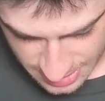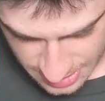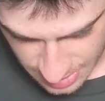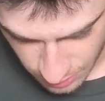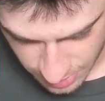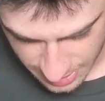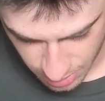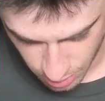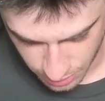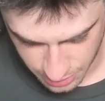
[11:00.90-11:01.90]
What are they
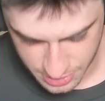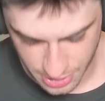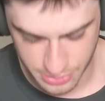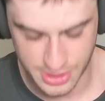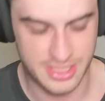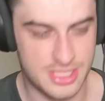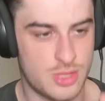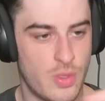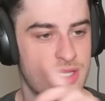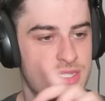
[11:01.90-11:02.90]
called? Those like
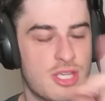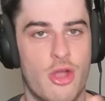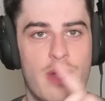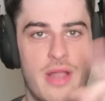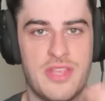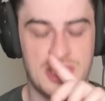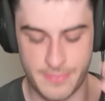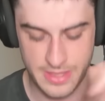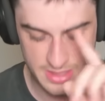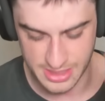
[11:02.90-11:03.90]
swings that go around. They
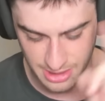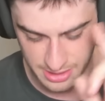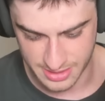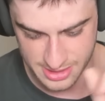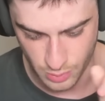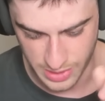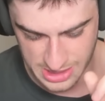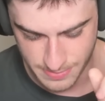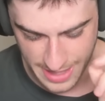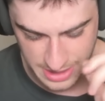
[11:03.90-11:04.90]
spin these
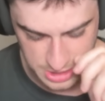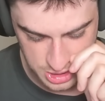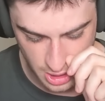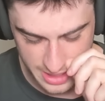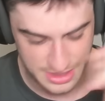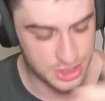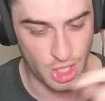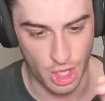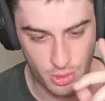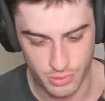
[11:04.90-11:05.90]
swings back in
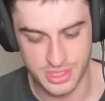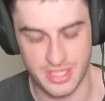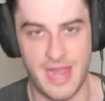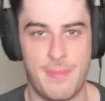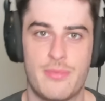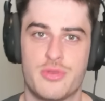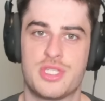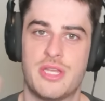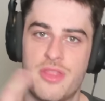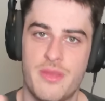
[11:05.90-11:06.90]
circles and people
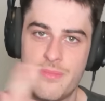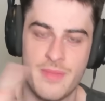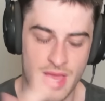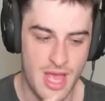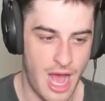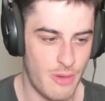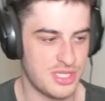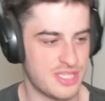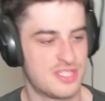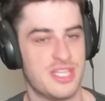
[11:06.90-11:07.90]
sit on them. I was
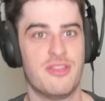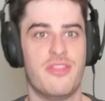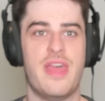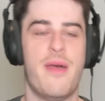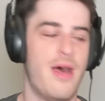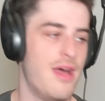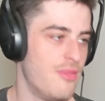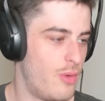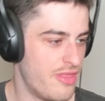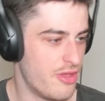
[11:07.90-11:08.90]
like sitting on them,
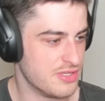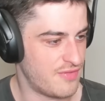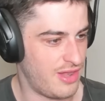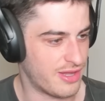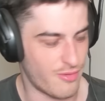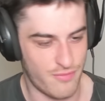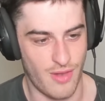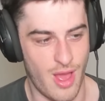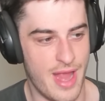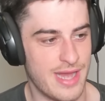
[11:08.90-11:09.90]
one of those. I felt like I was
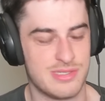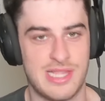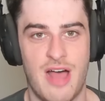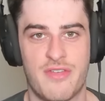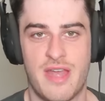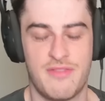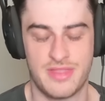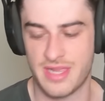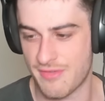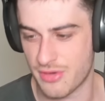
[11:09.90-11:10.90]
flying. I was laughing at
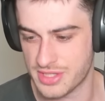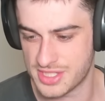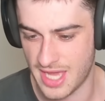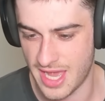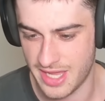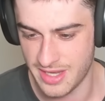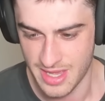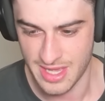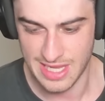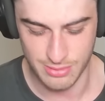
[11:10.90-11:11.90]
everything everyone said.
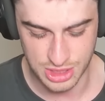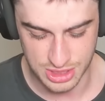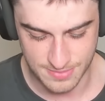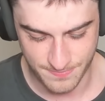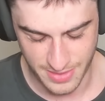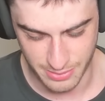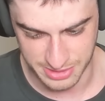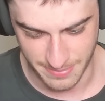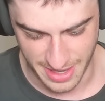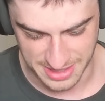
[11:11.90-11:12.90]
It was
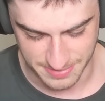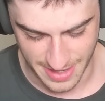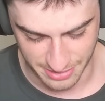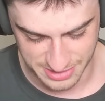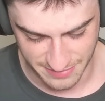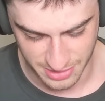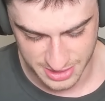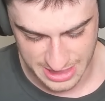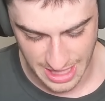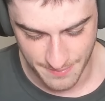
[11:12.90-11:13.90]
the best, man. I was having a
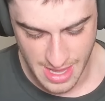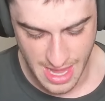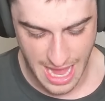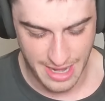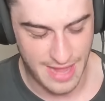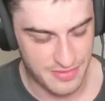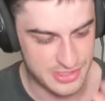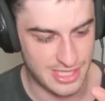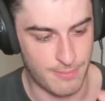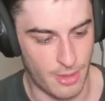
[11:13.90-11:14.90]
good time. And I had
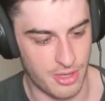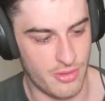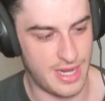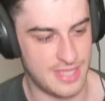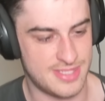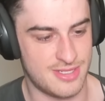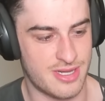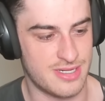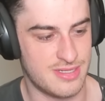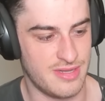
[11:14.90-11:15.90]
this little bottle that I had
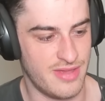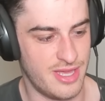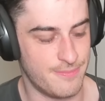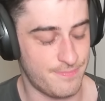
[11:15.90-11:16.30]
snuck into the event.